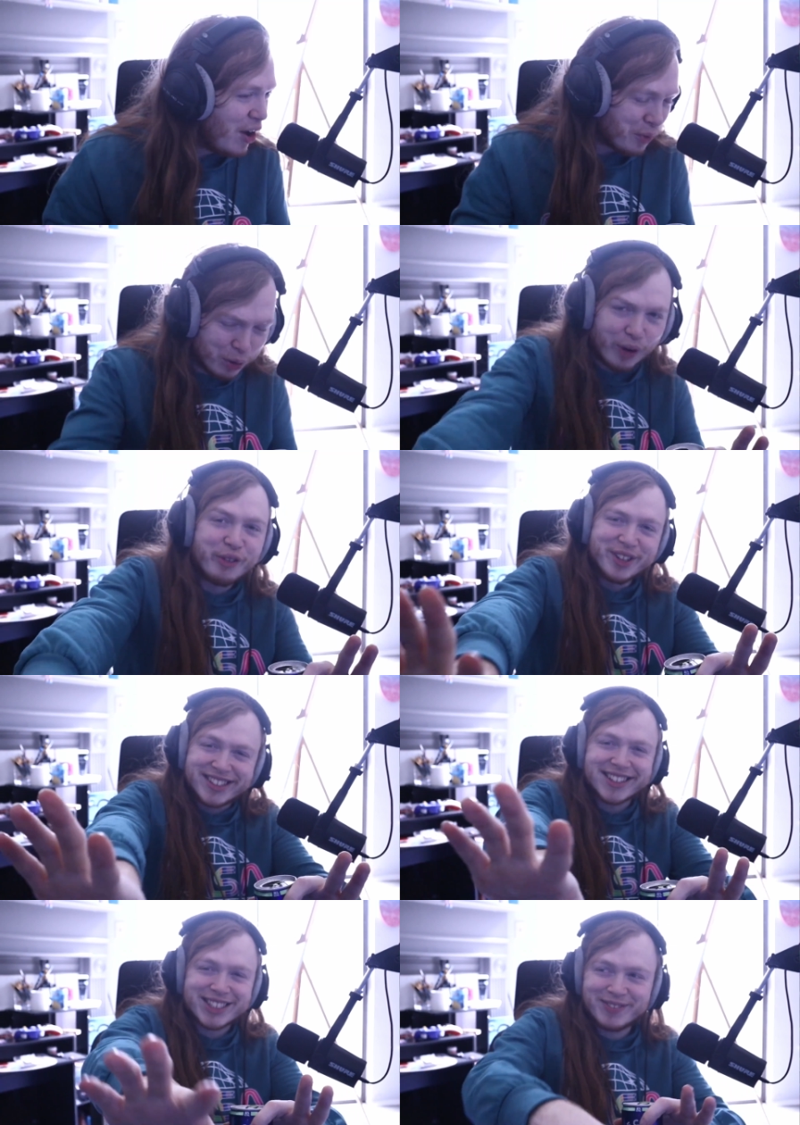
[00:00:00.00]
We won. We
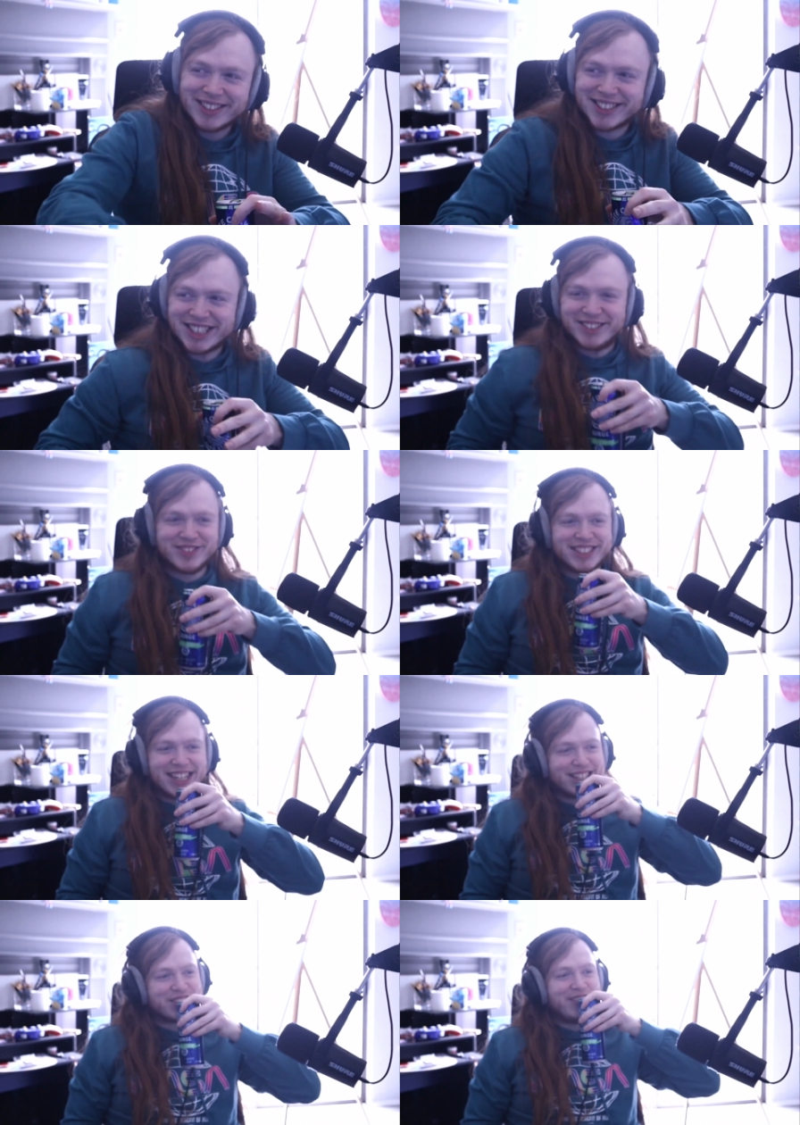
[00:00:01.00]
take a small sip. We
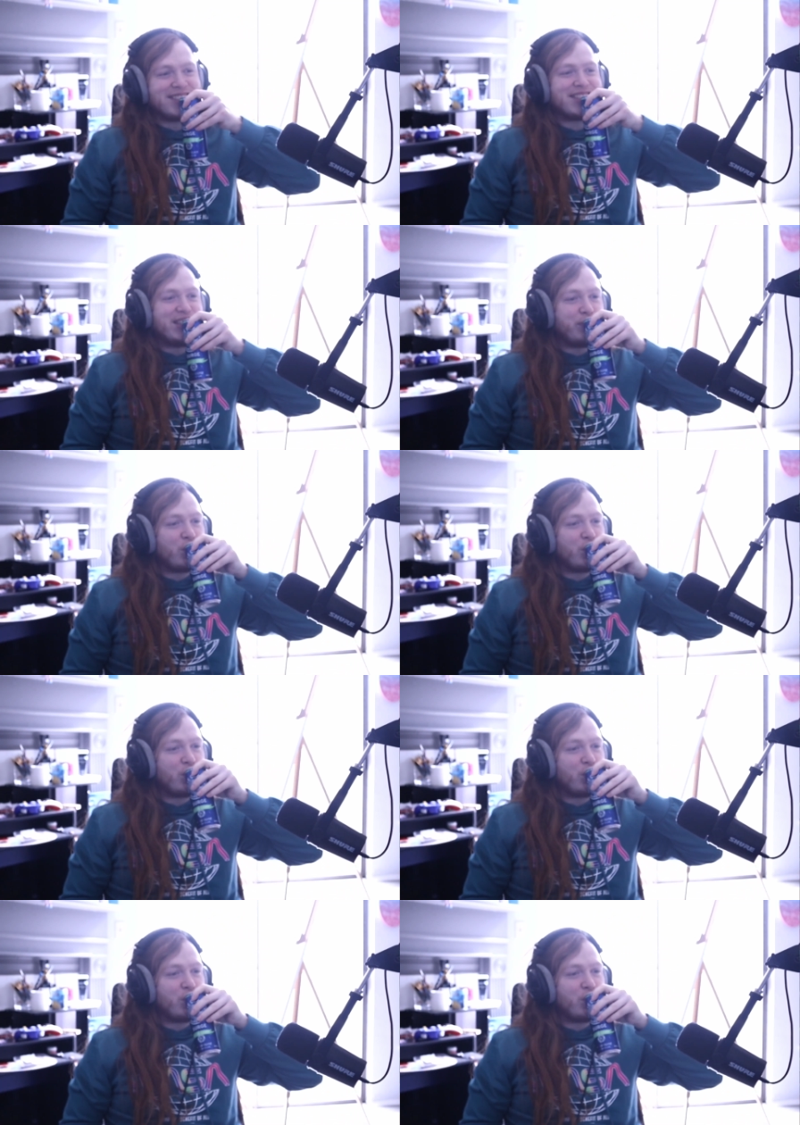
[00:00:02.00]
take a small sip.